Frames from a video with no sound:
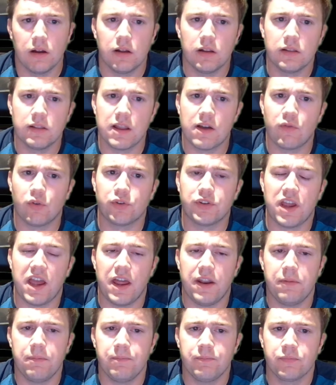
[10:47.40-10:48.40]
Level
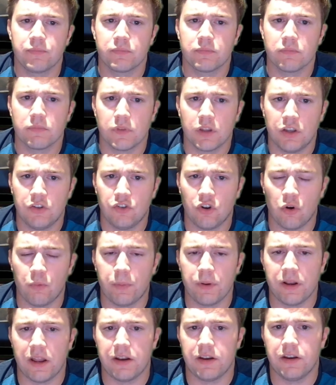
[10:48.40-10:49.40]
10 is
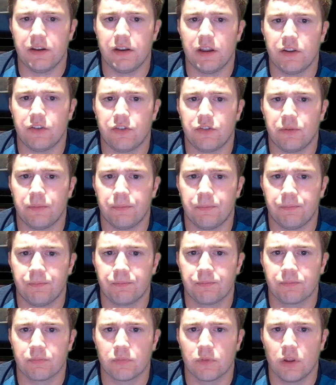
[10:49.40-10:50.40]
open-endedness.
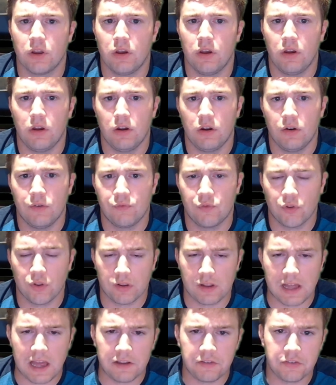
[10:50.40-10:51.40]
For the
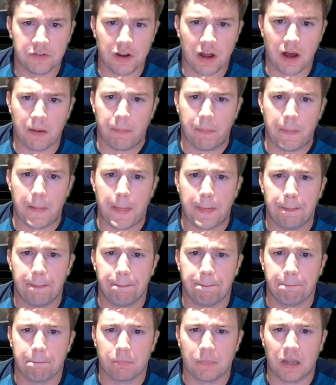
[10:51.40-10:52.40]
last stop,
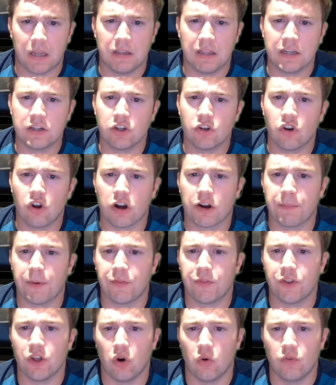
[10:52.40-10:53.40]
I'd like to talk
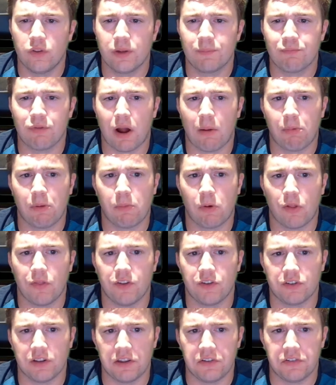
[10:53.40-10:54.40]
about the only problem on
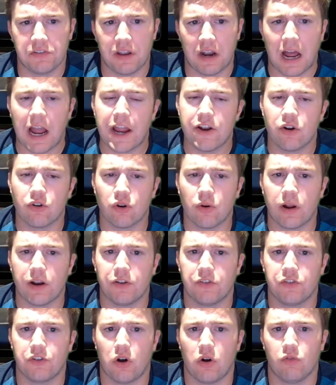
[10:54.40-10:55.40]
this list that I don't know how to
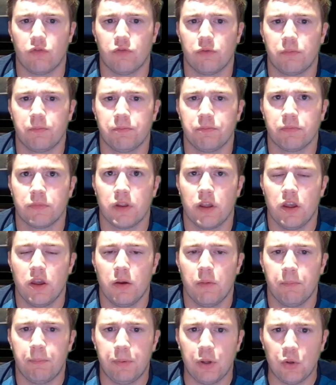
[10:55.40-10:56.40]
solve.
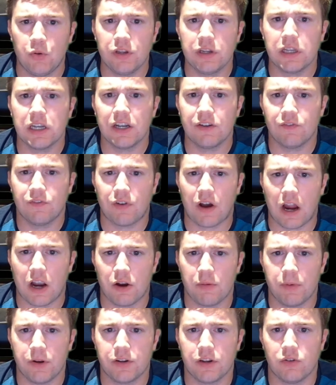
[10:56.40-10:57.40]
Building an
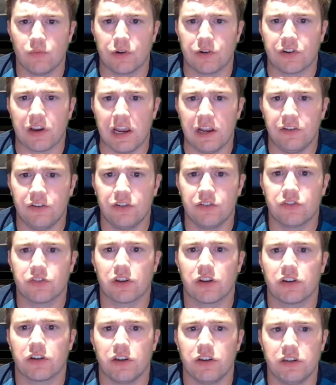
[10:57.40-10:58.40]
environment in which agents
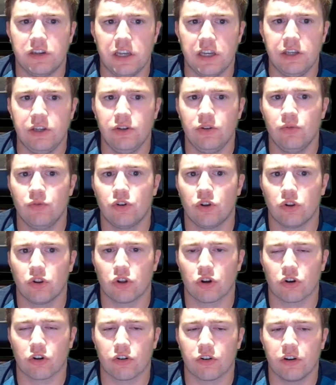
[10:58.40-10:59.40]
can continue to
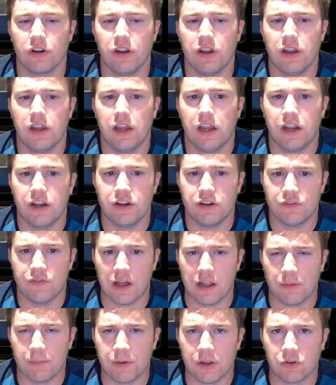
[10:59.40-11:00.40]
learn and
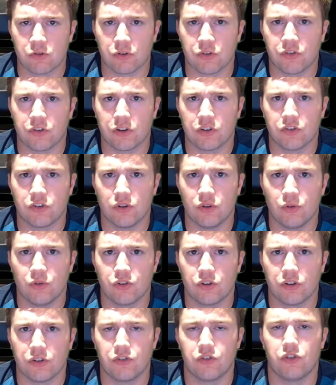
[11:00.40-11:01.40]
develop interesting
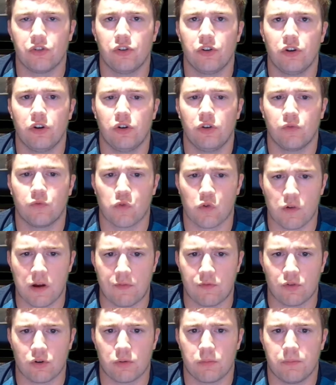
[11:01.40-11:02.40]
solutions
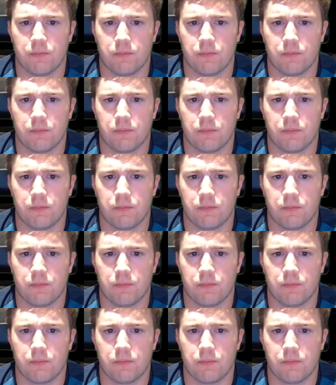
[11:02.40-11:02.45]
forever.